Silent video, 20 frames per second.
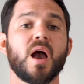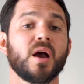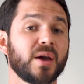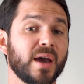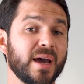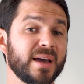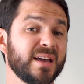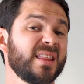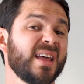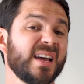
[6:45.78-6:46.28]

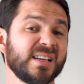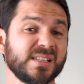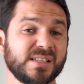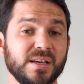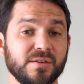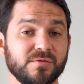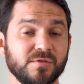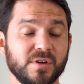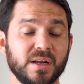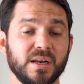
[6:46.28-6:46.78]
Okay, and that's
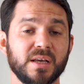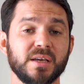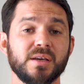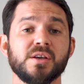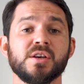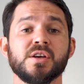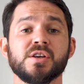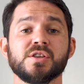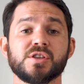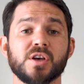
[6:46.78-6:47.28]
it
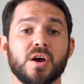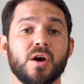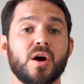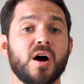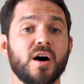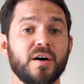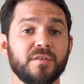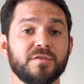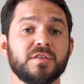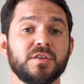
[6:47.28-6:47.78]
really. So
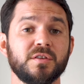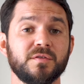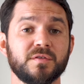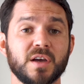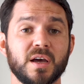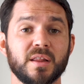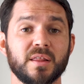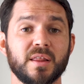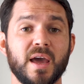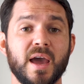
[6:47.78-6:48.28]
after you've
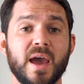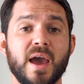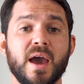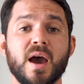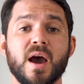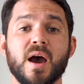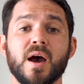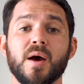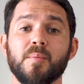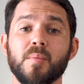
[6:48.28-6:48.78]
done
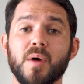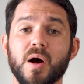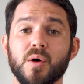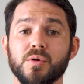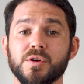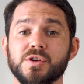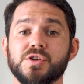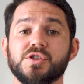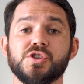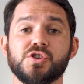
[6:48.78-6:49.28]
that, I
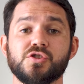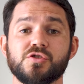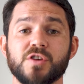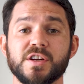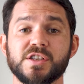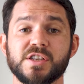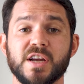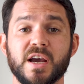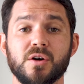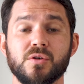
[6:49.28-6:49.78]
want you to
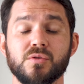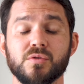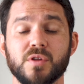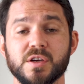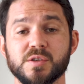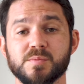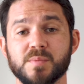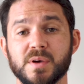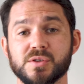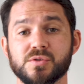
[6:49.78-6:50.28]
stretch out all
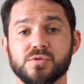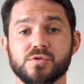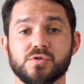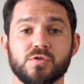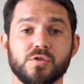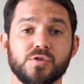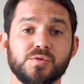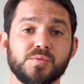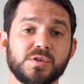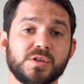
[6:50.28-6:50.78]
those muscles
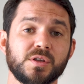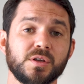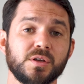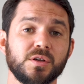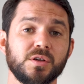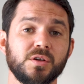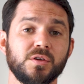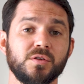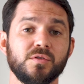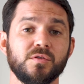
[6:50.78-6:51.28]
groups that
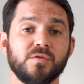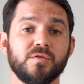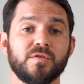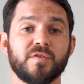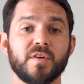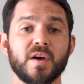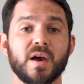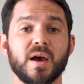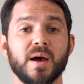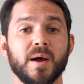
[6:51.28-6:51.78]

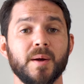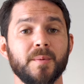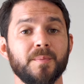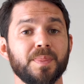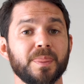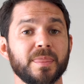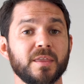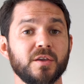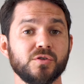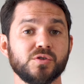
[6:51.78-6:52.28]
you've
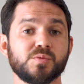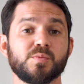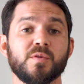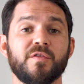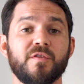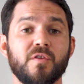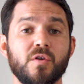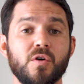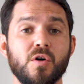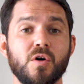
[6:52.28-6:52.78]
used
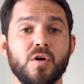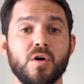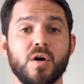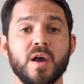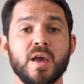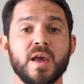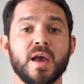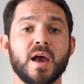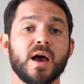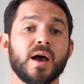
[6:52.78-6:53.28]
before.
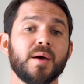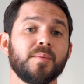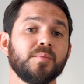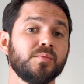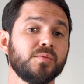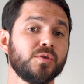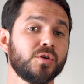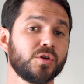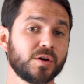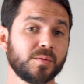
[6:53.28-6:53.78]

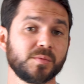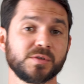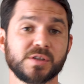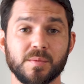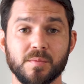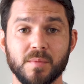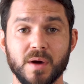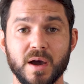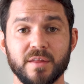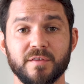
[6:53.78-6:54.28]
Look at
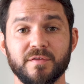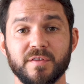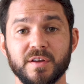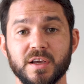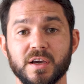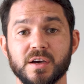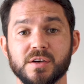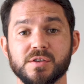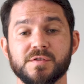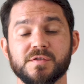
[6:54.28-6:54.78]
some of my other
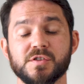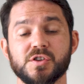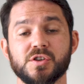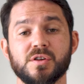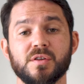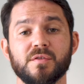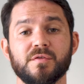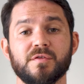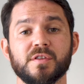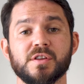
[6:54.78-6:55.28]
videos
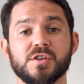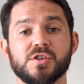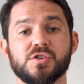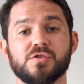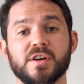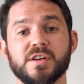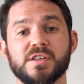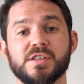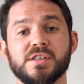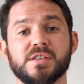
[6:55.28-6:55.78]
for the
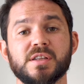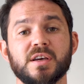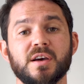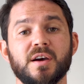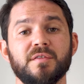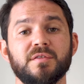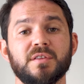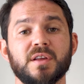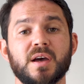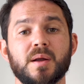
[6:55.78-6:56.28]
stretches that
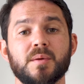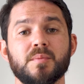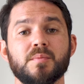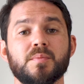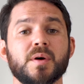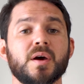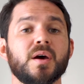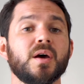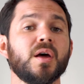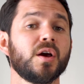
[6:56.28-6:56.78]
I've done,
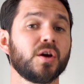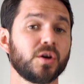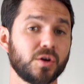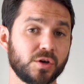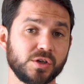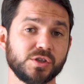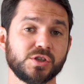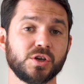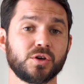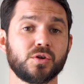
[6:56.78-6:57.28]
but
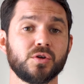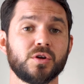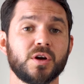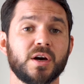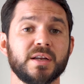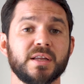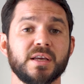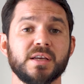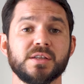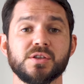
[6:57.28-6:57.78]
it's a good
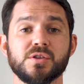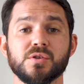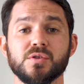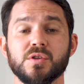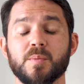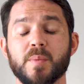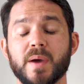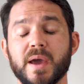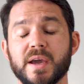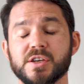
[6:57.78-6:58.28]
idea to do
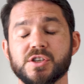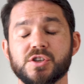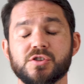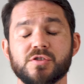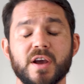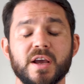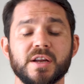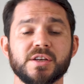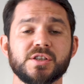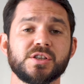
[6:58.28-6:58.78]
the pec
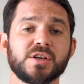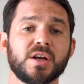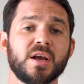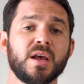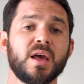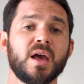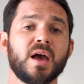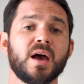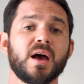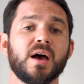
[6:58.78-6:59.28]
stretch
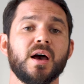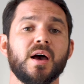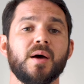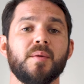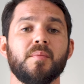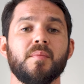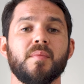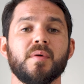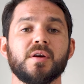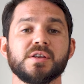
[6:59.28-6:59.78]

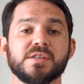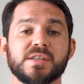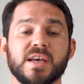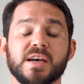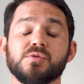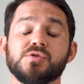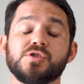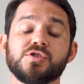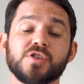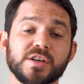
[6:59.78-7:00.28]
because that
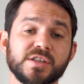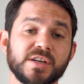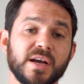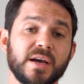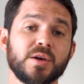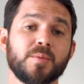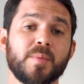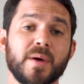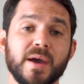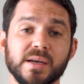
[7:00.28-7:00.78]
will stretch
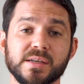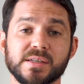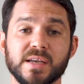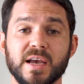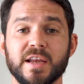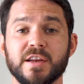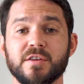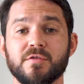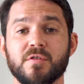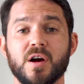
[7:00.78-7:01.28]
out your pecs
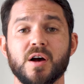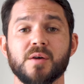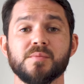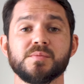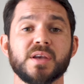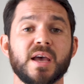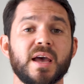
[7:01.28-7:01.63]
and your arms,